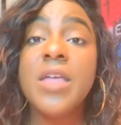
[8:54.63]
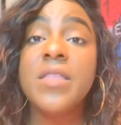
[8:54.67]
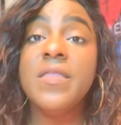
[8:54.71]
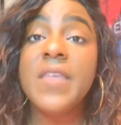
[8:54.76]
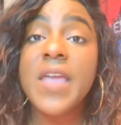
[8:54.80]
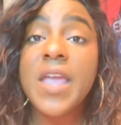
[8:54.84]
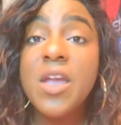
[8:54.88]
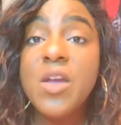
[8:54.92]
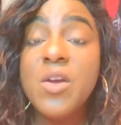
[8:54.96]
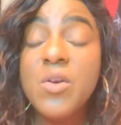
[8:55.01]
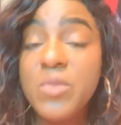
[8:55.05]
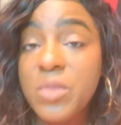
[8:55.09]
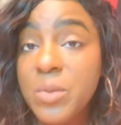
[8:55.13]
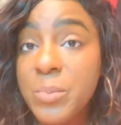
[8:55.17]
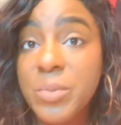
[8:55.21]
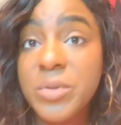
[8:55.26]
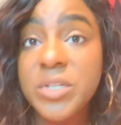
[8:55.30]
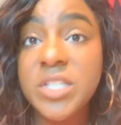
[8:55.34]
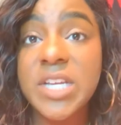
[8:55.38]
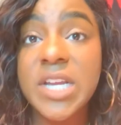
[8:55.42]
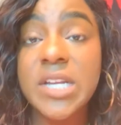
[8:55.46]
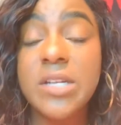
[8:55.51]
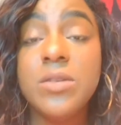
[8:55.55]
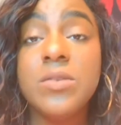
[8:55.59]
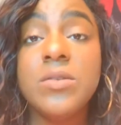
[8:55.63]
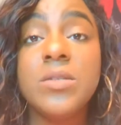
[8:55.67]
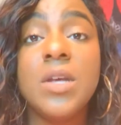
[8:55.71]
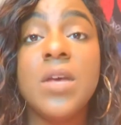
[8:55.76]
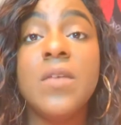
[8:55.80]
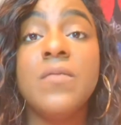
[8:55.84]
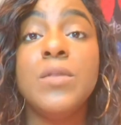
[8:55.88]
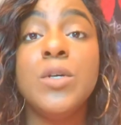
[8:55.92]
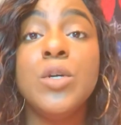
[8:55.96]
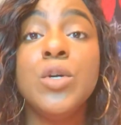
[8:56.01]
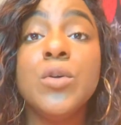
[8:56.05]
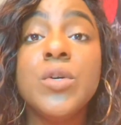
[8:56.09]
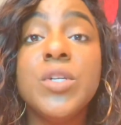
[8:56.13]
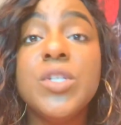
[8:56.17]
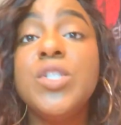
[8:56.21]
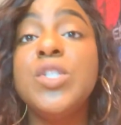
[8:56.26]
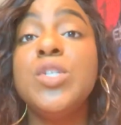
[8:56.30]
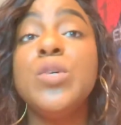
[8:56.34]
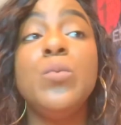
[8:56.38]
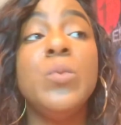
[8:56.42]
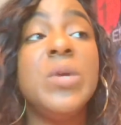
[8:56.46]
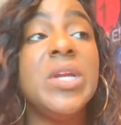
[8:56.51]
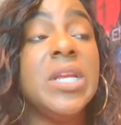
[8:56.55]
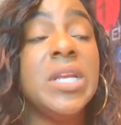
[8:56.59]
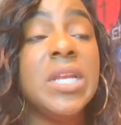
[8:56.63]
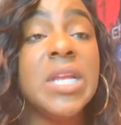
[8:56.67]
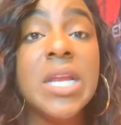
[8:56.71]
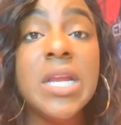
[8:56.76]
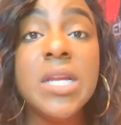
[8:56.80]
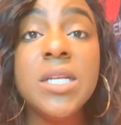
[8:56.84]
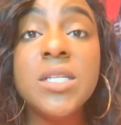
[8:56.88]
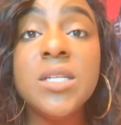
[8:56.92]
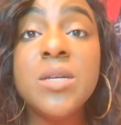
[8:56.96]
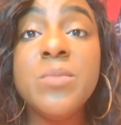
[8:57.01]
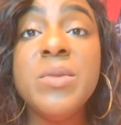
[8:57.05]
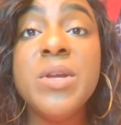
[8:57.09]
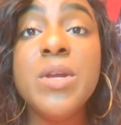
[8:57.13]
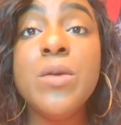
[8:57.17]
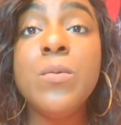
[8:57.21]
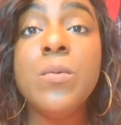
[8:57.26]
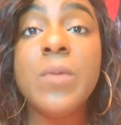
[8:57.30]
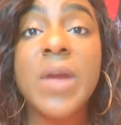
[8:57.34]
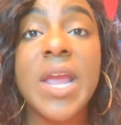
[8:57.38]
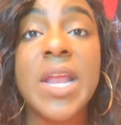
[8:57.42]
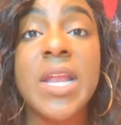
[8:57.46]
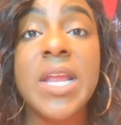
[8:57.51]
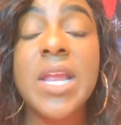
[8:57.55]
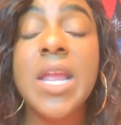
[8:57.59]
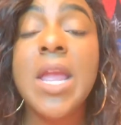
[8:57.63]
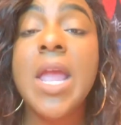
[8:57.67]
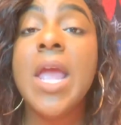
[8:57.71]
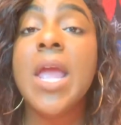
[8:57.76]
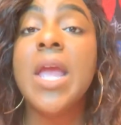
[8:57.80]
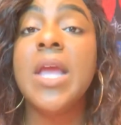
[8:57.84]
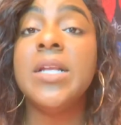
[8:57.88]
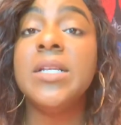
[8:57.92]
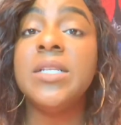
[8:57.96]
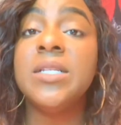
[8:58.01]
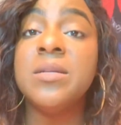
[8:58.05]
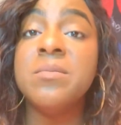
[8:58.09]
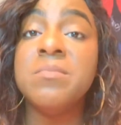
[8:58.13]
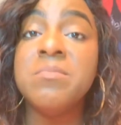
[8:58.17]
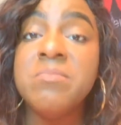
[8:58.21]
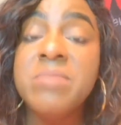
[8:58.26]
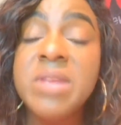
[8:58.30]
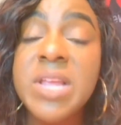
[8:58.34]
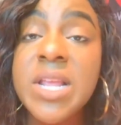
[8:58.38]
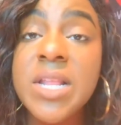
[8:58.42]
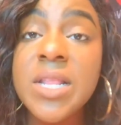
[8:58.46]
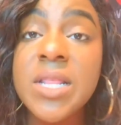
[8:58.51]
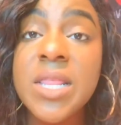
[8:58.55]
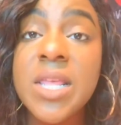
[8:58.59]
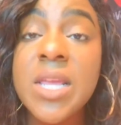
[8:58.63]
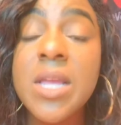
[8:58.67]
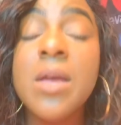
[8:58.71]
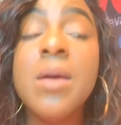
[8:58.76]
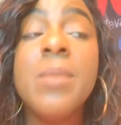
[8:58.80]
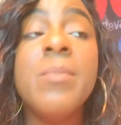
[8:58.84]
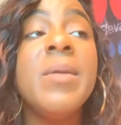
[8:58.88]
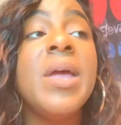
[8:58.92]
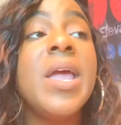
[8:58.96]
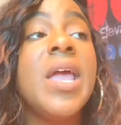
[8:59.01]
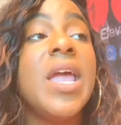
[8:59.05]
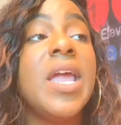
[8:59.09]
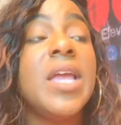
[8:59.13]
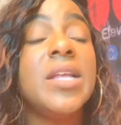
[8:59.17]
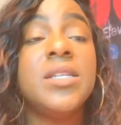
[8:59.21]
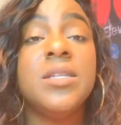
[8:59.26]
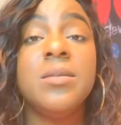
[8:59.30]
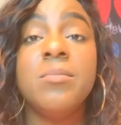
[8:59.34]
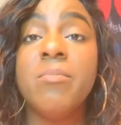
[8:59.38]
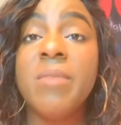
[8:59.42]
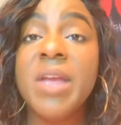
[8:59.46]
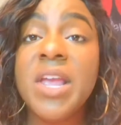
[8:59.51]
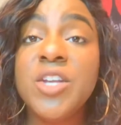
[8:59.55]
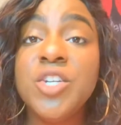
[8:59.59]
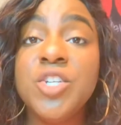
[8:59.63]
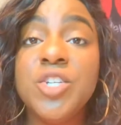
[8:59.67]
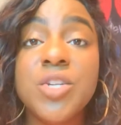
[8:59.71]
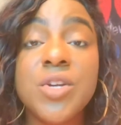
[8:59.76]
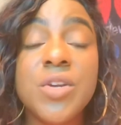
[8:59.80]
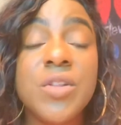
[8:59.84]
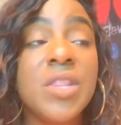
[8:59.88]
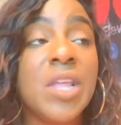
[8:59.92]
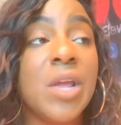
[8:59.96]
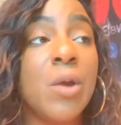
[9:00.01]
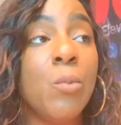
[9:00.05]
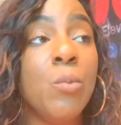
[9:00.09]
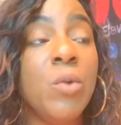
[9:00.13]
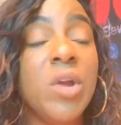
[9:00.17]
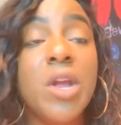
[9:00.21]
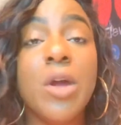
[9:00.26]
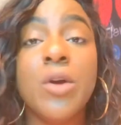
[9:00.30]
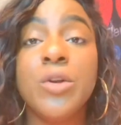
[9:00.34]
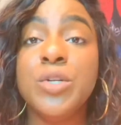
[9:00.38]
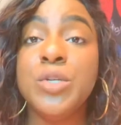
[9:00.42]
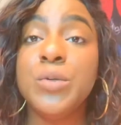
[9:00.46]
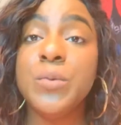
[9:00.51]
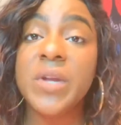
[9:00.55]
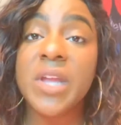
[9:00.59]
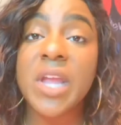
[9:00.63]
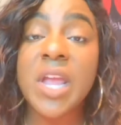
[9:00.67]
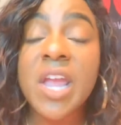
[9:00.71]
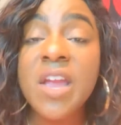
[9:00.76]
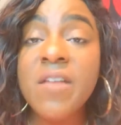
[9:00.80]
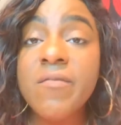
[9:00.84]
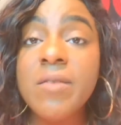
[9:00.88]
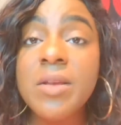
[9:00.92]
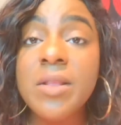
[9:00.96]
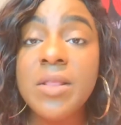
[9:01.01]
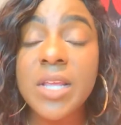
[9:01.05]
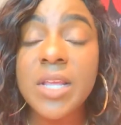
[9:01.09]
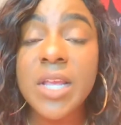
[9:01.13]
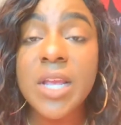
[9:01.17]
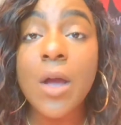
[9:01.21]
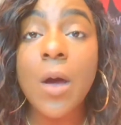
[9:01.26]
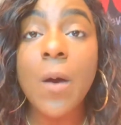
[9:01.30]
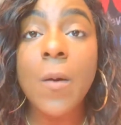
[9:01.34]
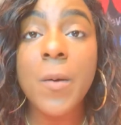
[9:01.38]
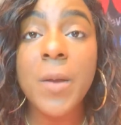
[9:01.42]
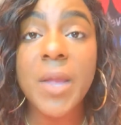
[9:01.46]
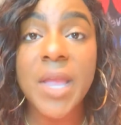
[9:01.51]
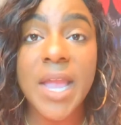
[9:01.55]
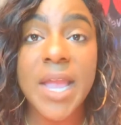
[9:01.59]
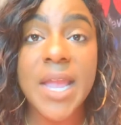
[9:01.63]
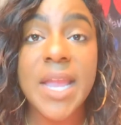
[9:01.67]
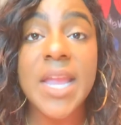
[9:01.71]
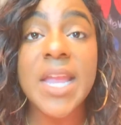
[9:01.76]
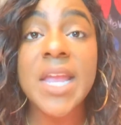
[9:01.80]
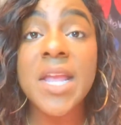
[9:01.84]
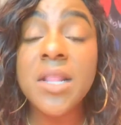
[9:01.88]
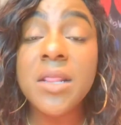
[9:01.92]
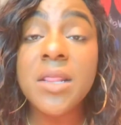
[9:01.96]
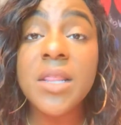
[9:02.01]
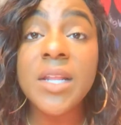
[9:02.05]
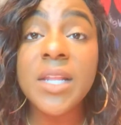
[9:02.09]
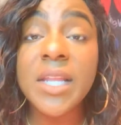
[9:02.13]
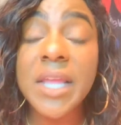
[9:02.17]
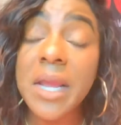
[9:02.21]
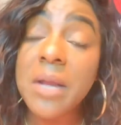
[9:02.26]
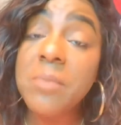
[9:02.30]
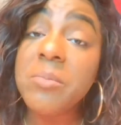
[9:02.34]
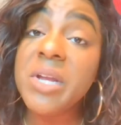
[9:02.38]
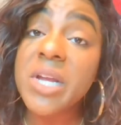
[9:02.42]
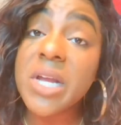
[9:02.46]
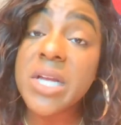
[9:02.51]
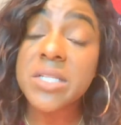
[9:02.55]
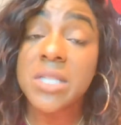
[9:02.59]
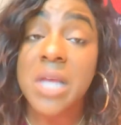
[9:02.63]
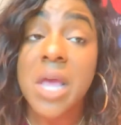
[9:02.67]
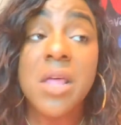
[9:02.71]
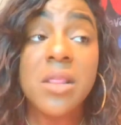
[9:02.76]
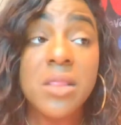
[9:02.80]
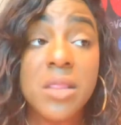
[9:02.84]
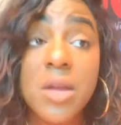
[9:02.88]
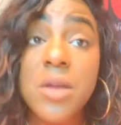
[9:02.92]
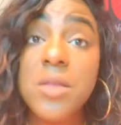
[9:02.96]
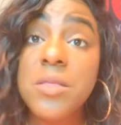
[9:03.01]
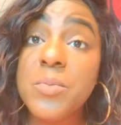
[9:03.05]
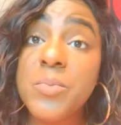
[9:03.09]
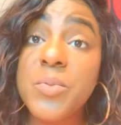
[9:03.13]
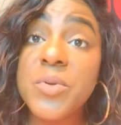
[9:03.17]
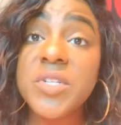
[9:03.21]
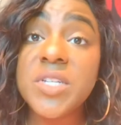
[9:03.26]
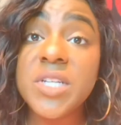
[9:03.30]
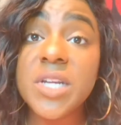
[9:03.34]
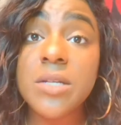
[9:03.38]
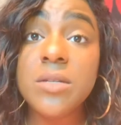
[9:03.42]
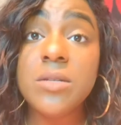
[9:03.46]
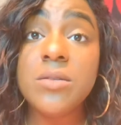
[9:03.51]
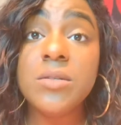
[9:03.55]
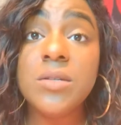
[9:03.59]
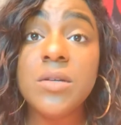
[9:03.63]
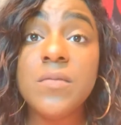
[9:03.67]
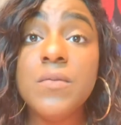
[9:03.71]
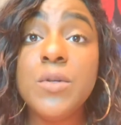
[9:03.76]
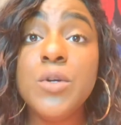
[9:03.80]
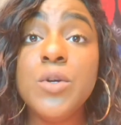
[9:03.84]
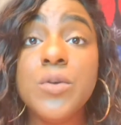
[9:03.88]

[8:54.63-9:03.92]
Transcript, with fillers: They are the protectors of the crystal. We need to be ready and to meet them and to make sure that we are doing everything okay in the land because they're the protectors of the